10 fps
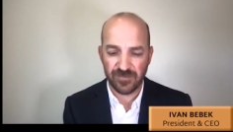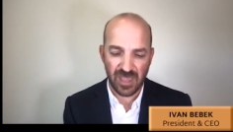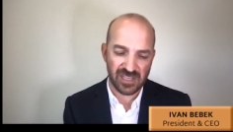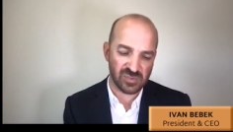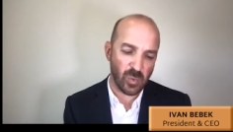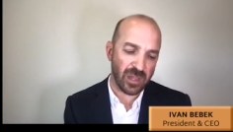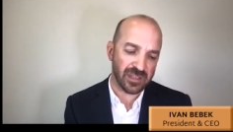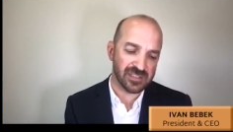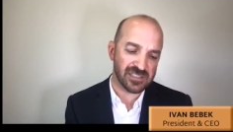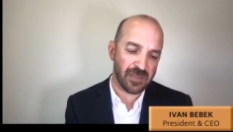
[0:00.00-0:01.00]
as well
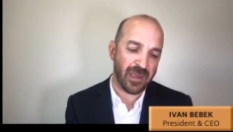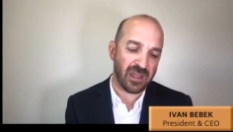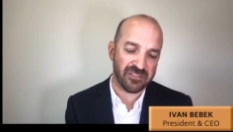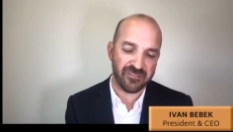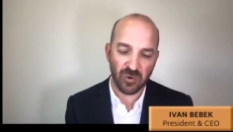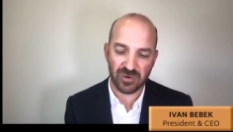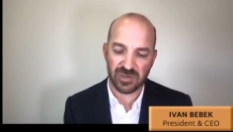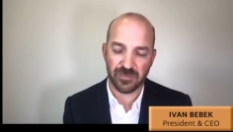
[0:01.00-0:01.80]
as a path forward to